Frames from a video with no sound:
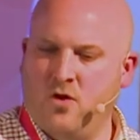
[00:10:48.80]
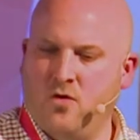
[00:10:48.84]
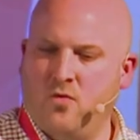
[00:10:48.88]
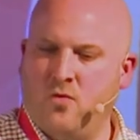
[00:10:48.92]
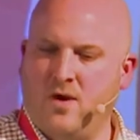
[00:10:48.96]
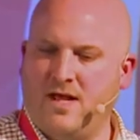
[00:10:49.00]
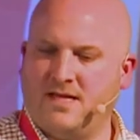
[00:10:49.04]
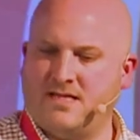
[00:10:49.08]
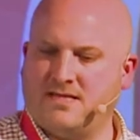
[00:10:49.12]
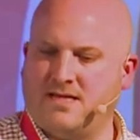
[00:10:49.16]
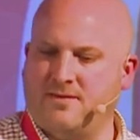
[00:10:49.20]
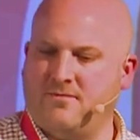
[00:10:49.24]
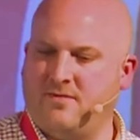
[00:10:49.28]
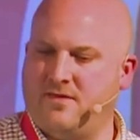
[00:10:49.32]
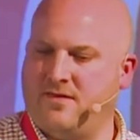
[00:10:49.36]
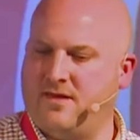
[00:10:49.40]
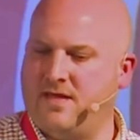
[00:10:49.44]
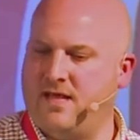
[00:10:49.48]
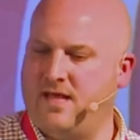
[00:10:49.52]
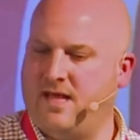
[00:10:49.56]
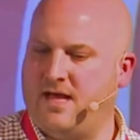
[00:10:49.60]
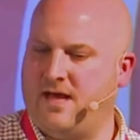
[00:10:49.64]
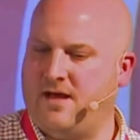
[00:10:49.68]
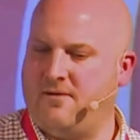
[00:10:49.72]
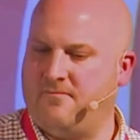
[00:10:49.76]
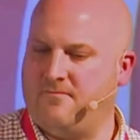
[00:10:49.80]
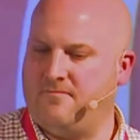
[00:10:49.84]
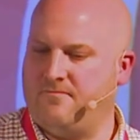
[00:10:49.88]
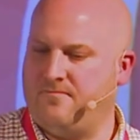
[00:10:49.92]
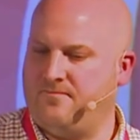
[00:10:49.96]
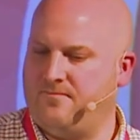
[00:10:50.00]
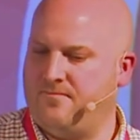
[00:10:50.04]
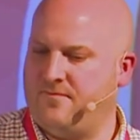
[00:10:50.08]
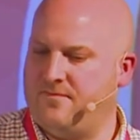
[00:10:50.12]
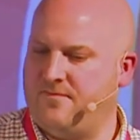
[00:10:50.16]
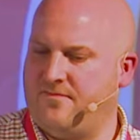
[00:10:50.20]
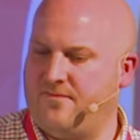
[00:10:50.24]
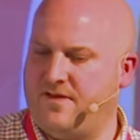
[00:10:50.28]
Where some of the
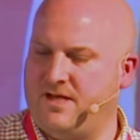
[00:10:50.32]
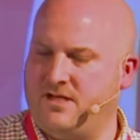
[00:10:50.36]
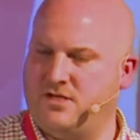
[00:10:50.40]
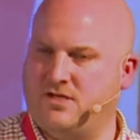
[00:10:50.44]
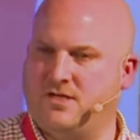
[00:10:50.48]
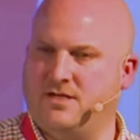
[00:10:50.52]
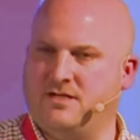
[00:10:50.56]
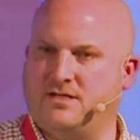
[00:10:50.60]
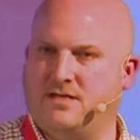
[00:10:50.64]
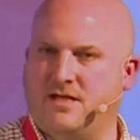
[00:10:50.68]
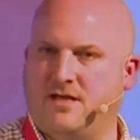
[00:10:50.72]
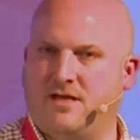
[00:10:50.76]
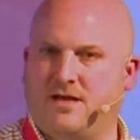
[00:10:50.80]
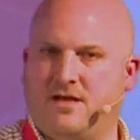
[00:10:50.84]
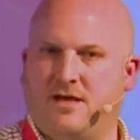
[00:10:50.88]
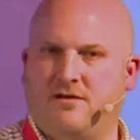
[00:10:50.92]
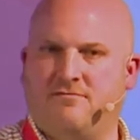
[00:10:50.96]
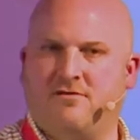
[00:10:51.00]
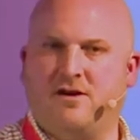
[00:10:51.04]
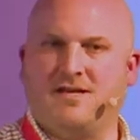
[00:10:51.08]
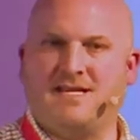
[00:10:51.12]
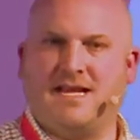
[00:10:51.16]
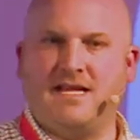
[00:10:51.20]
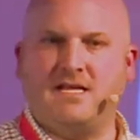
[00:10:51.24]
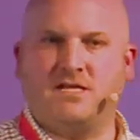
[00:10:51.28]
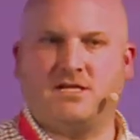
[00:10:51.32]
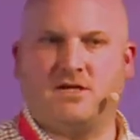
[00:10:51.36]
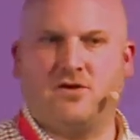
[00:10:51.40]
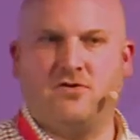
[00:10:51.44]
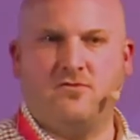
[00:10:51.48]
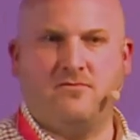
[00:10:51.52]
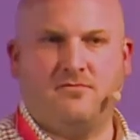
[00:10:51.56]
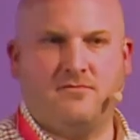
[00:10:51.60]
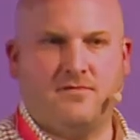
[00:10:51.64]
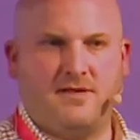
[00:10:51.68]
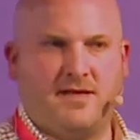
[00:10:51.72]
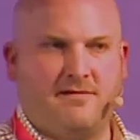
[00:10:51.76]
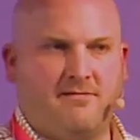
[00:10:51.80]
features are
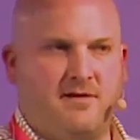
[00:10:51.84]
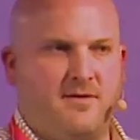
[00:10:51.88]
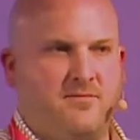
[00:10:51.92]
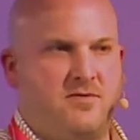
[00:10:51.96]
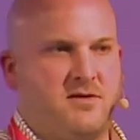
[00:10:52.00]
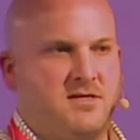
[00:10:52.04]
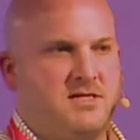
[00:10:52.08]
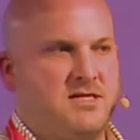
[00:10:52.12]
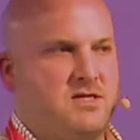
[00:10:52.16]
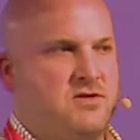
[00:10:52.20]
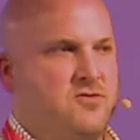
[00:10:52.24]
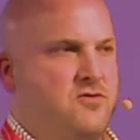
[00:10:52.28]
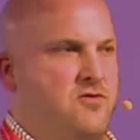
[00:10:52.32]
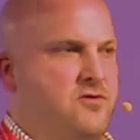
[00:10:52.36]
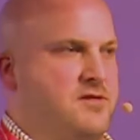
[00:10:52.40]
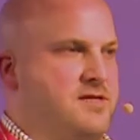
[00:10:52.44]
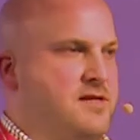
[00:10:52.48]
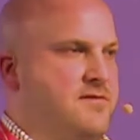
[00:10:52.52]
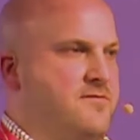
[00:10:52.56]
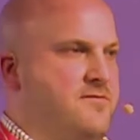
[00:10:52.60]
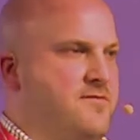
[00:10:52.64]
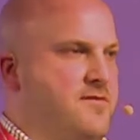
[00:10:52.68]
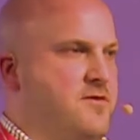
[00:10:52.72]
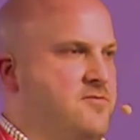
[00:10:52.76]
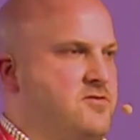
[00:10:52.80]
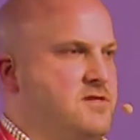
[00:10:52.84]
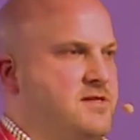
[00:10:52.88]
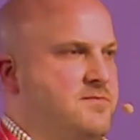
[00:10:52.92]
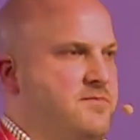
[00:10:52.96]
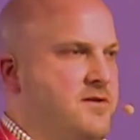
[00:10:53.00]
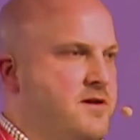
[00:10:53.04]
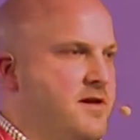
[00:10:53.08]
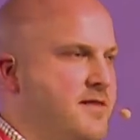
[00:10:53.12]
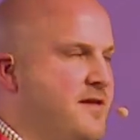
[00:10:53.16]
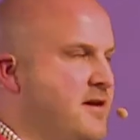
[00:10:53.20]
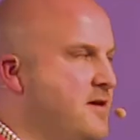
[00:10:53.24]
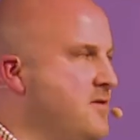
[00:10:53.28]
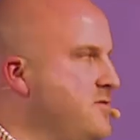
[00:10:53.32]
identical, they're able to sort and filter
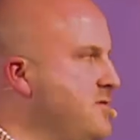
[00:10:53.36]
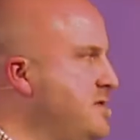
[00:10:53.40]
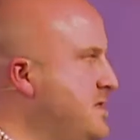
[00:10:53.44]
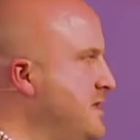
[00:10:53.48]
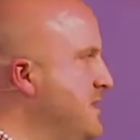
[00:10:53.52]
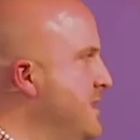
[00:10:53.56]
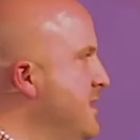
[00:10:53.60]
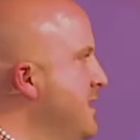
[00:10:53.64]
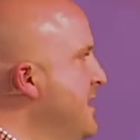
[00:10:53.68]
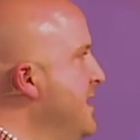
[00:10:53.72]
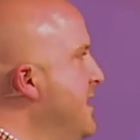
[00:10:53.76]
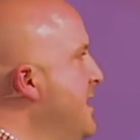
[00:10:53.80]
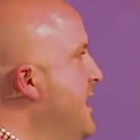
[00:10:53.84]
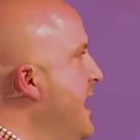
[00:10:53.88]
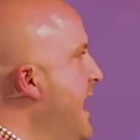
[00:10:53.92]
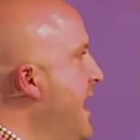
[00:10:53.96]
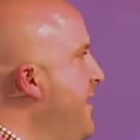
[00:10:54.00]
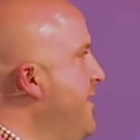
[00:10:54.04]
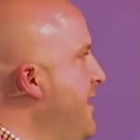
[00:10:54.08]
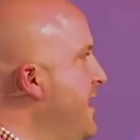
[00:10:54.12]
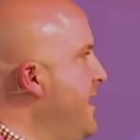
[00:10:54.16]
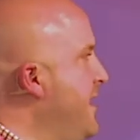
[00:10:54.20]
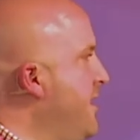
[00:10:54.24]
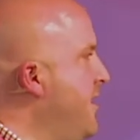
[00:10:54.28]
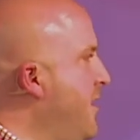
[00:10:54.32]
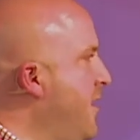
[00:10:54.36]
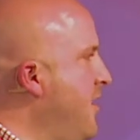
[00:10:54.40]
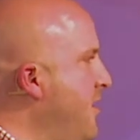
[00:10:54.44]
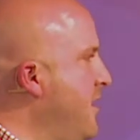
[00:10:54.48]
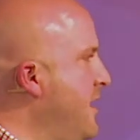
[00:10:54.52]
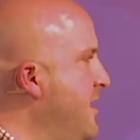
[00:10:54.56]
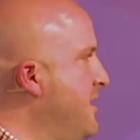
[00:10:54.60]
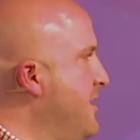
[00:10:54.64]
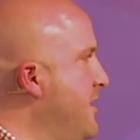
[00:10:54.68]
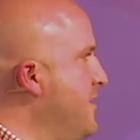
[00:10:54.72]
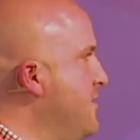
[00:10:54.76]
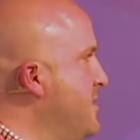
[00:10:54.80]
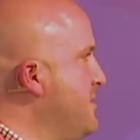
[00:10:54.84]
by those, and then
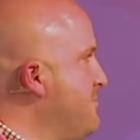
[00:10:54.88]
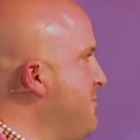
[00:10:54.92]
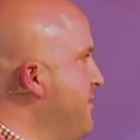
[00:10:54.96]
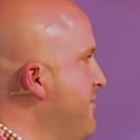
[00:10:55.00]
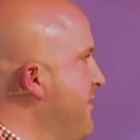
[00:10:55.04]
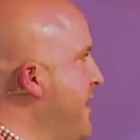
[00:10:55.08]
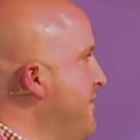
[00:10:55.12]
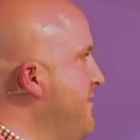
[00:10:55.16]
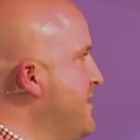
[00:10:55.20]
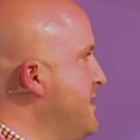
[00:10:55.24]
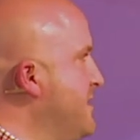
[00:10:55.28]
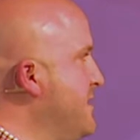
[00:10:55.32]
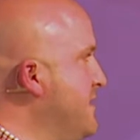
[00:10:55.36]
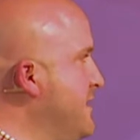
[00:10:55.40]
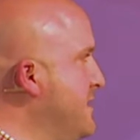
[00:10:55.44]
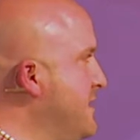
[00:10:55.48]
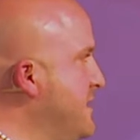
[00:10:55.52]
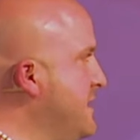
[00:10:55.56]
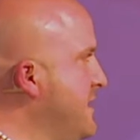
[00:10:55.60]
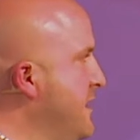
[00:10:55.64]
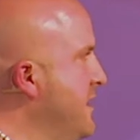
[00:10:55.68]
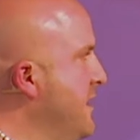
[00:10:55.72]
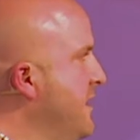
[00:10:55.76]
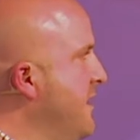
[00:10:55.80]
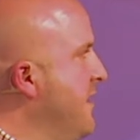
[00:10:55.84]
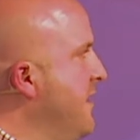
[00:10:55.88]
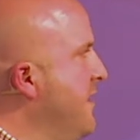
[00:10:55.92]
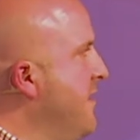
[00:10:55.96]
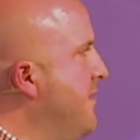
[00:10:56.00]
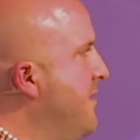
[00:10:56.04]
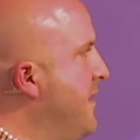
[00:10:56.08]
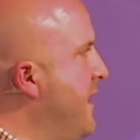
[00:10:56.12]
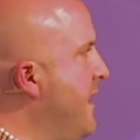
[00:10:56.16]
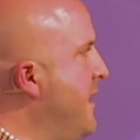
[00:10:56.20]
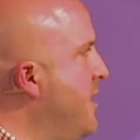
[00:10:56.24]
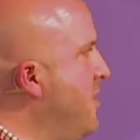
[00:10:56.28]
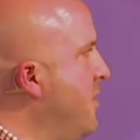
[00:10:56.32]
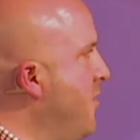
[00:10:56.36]
hide those parameters
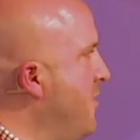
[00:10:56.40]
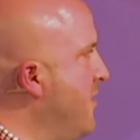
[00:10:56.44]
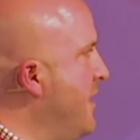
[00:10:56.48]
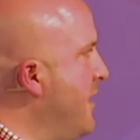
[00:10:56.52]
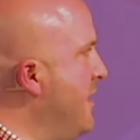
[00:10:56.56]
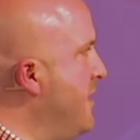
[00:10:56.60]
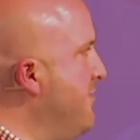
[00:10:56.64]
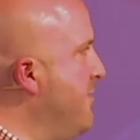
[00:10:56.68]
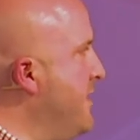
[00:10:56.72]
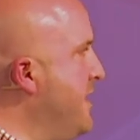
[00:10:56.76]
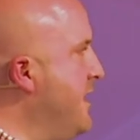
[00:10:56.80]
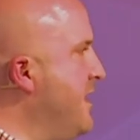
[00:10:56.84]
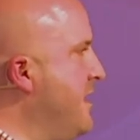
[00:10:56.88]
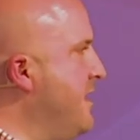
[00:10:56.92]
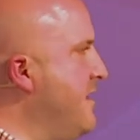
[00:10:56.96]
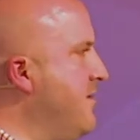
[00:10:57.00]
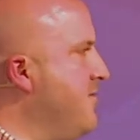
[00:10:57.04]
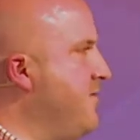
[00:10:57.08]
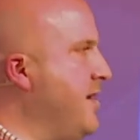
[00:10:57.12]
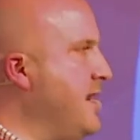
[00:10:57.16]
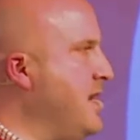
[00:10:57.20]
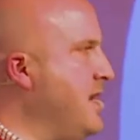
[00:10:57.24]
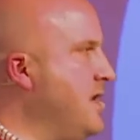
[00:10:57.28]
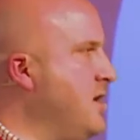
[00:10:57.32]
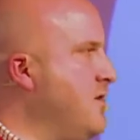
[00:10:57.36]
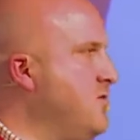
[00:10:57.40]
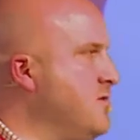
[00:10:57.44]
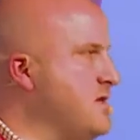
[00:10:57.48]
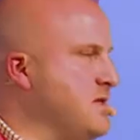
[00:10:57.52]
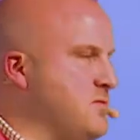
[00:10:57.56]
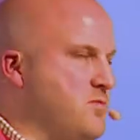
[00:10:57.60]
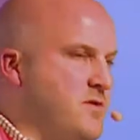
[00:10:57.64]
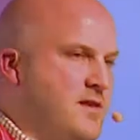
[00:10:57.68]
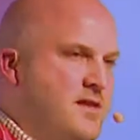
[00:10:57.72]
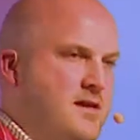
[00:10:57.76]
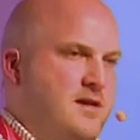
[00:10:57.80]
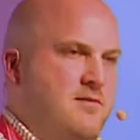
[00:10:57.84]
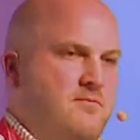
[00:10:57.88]
that are not going to be of any use
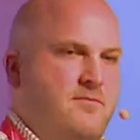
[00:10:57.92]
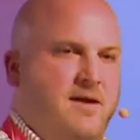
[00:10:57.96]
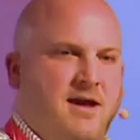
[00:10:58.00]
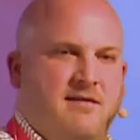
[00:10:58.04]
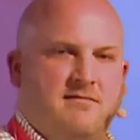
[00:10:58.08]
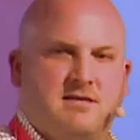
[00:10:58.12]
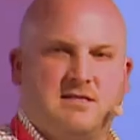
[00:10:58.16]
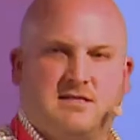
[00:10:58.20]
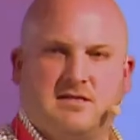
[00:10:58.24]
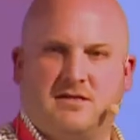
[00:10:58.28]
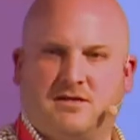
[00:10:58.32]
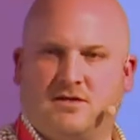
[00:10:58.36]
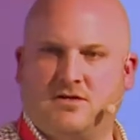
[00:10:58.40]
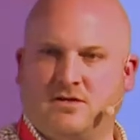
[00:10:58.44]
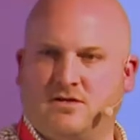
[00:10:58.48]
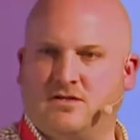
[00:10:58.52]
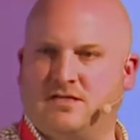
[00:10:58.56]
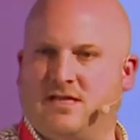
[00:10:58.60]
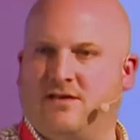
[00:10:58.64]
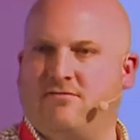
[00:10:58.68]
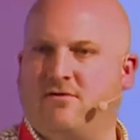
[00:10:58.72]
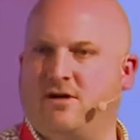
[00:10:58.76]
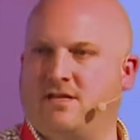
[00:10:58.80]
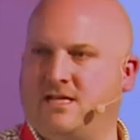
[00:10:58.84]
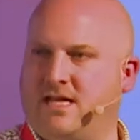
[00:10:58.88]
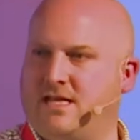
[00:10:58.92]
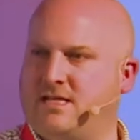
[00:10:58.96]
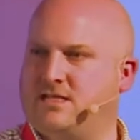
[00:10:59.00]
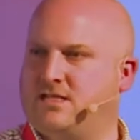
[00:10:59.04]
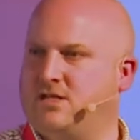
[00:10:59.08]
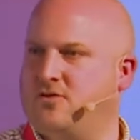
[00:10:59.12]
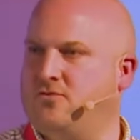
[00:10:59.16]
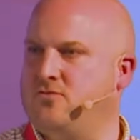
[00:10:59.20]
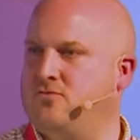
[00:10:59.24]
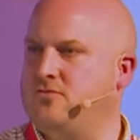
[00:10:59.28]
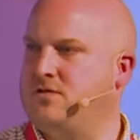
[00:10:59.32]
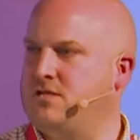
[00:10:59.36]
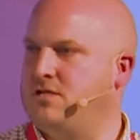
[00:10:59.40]
with a comparison because they're
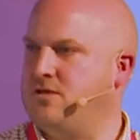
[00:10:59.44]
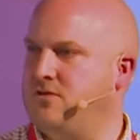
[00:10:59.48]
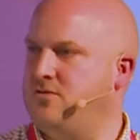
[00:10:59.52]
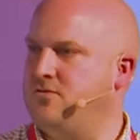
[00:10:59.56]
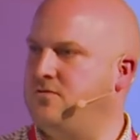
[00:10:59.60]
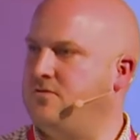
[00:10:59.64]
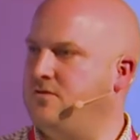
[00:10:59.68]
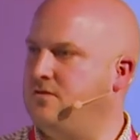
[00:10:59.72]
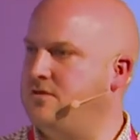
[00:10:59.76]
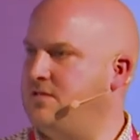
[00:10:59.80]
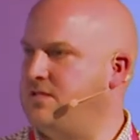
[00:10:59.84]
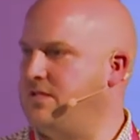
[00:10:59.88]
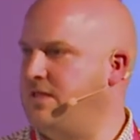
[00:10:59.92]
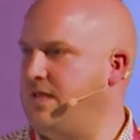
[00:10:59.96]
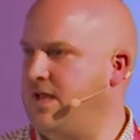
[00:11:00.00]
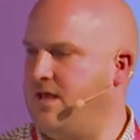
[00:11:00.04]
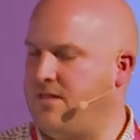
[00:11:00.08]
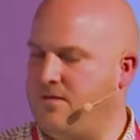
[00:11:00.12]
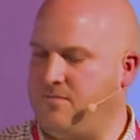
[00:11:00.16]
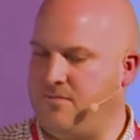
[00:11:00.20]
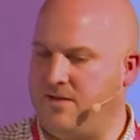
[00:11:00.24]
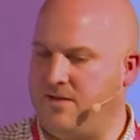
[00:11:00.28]
identical to the other